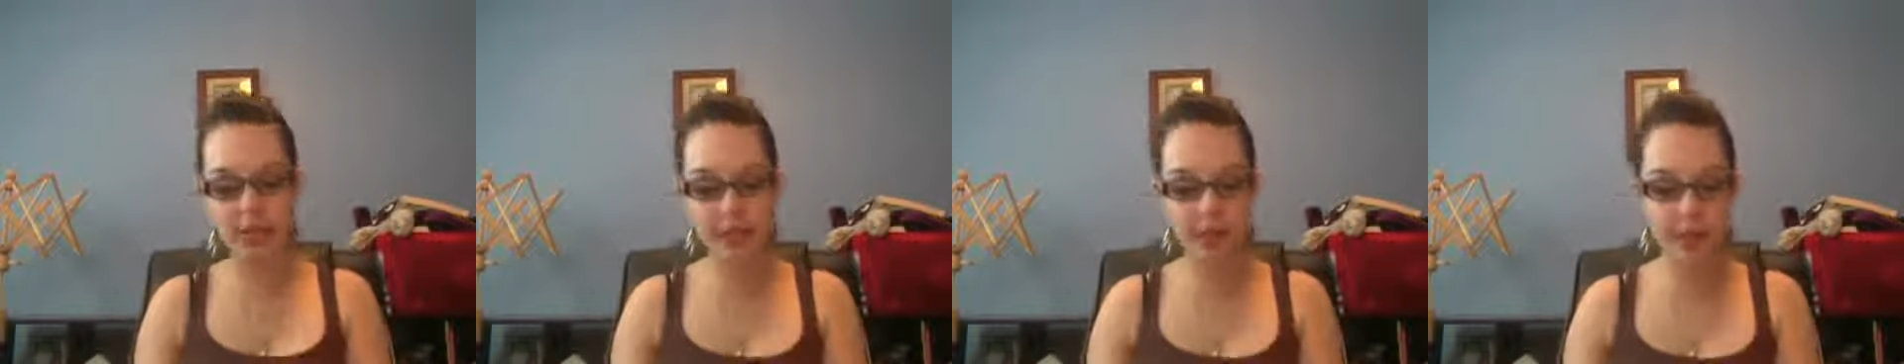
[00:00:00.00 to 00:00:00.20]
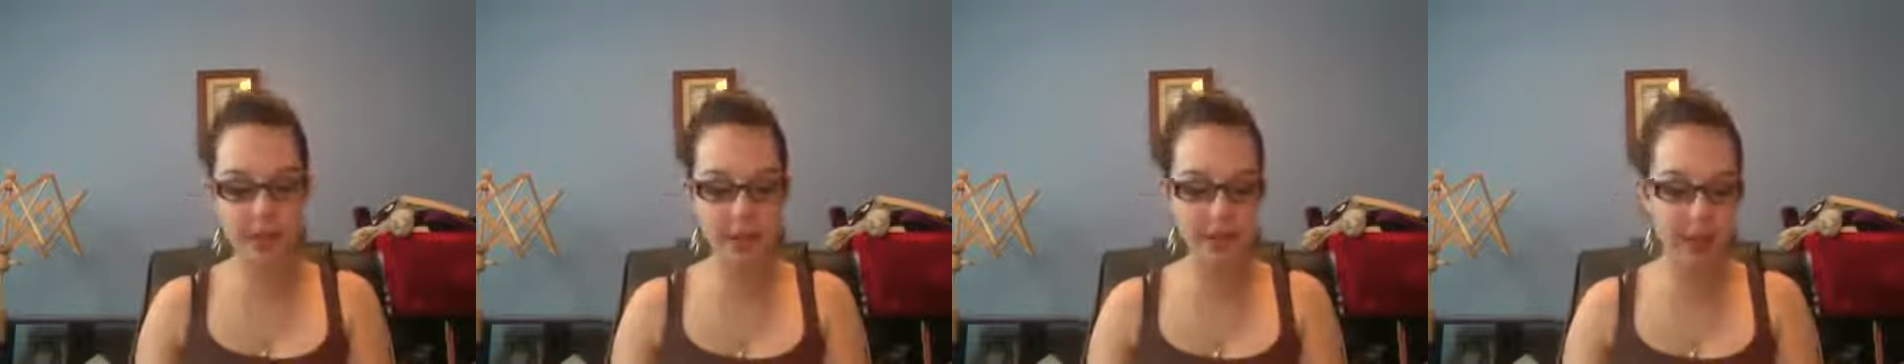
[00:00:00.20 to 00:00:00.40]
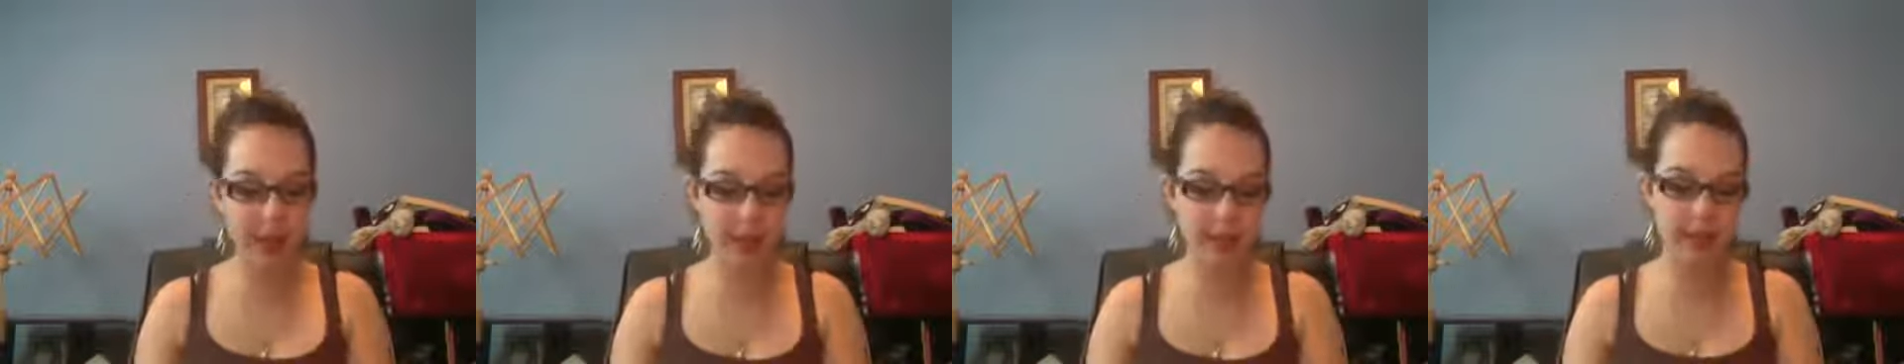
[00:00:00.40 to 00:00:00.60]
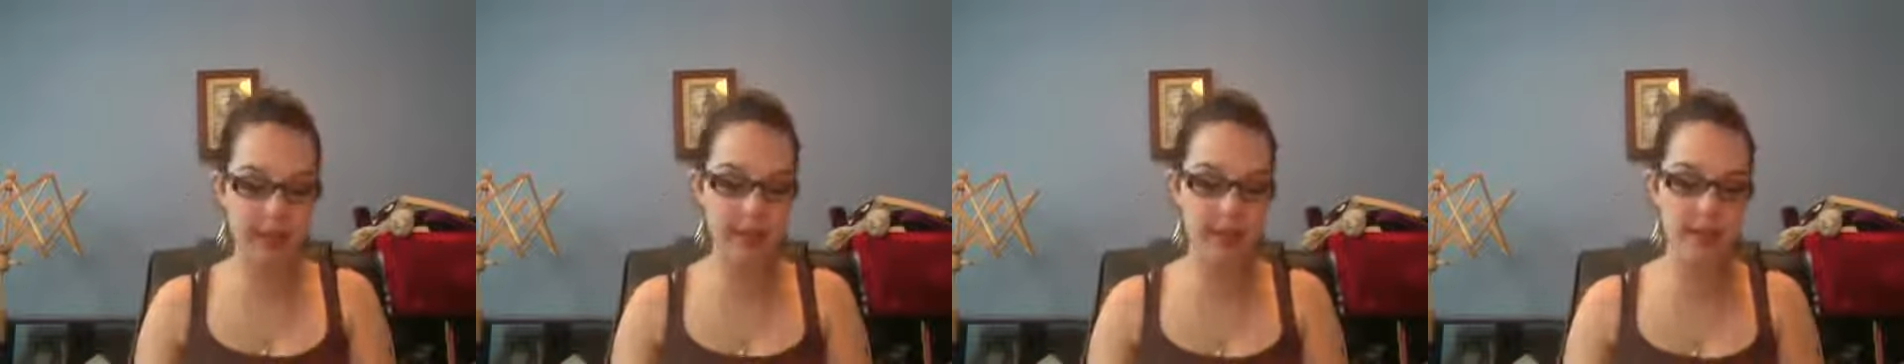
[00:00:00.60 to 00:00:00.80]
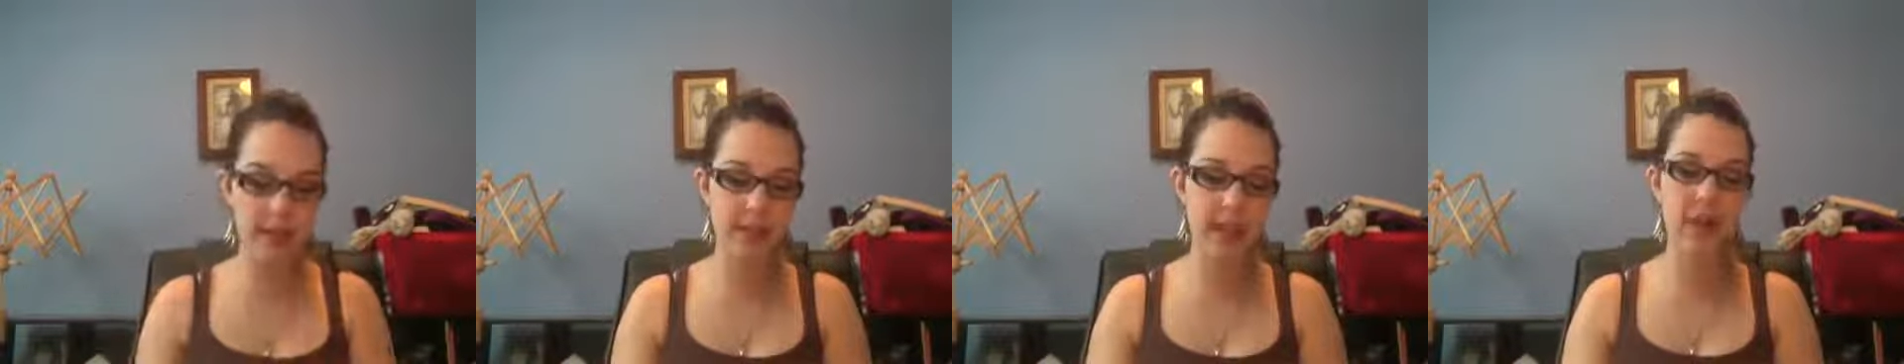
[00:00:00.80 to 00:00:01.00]
like this, they have a
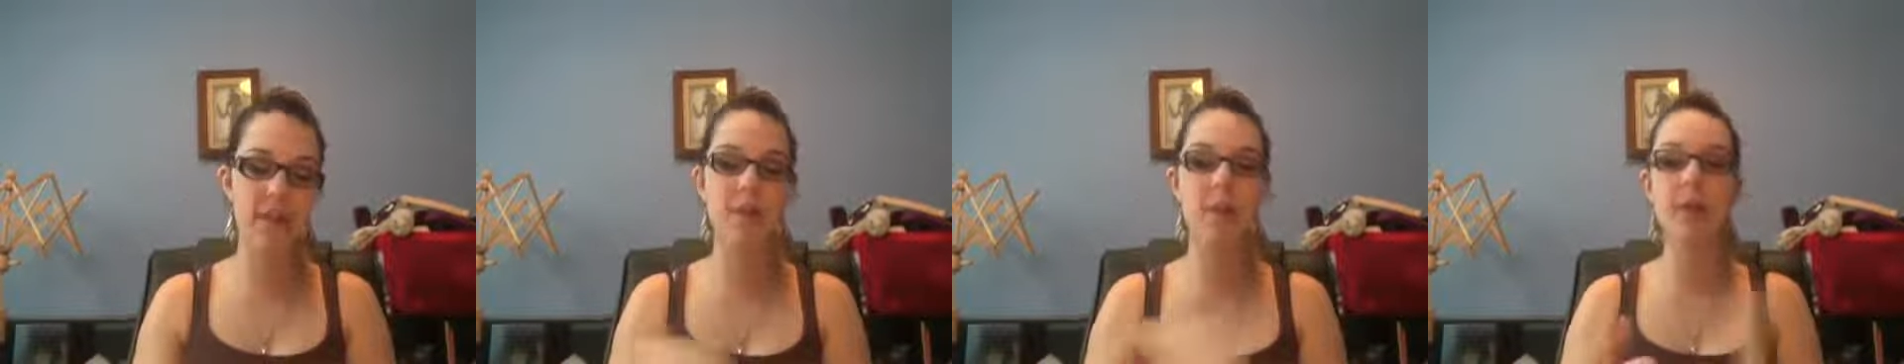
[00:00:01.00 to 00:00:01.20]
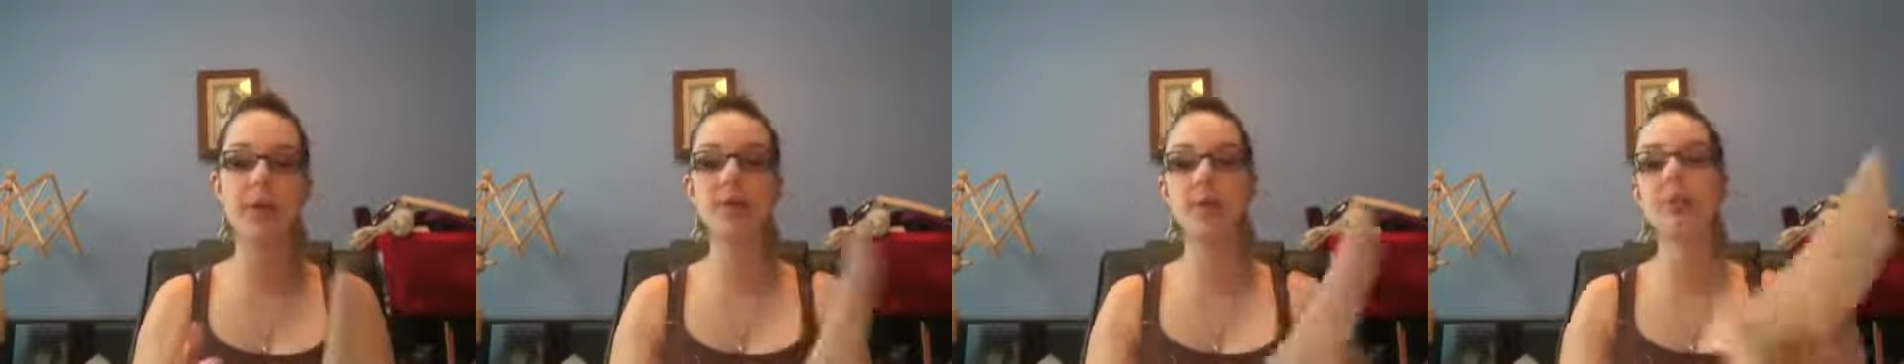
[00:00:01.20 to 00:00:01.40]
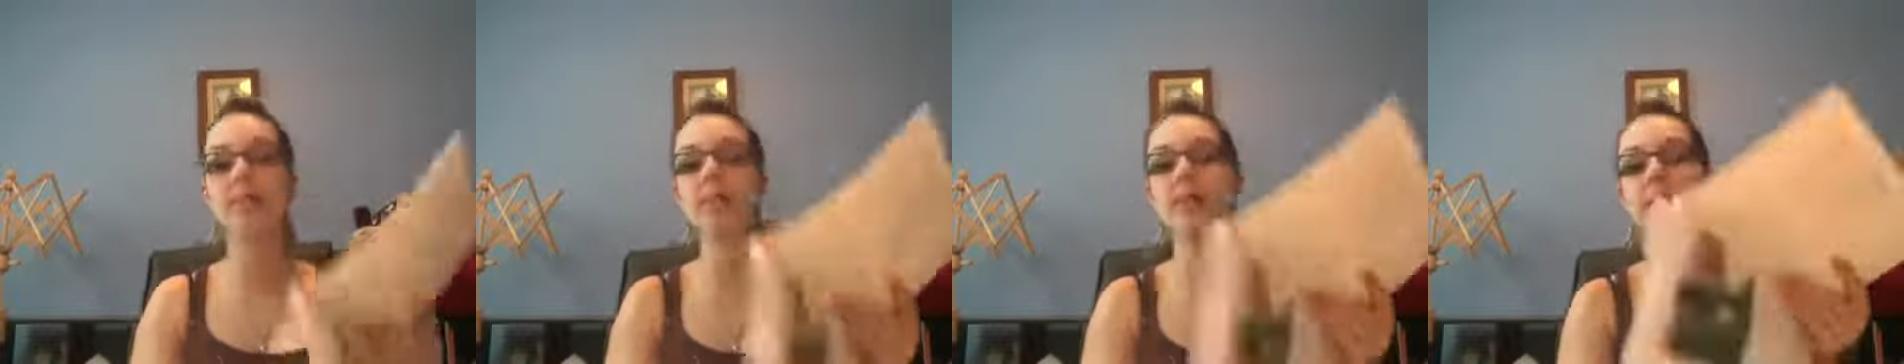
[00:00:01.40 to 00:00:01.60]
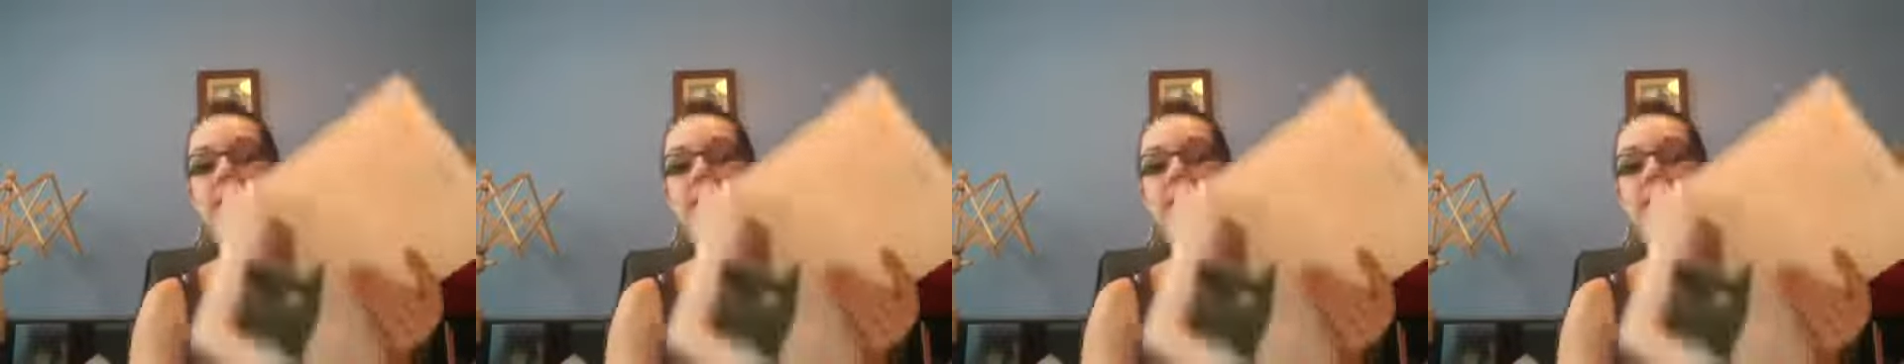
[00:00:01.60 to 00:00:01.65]
picture of just the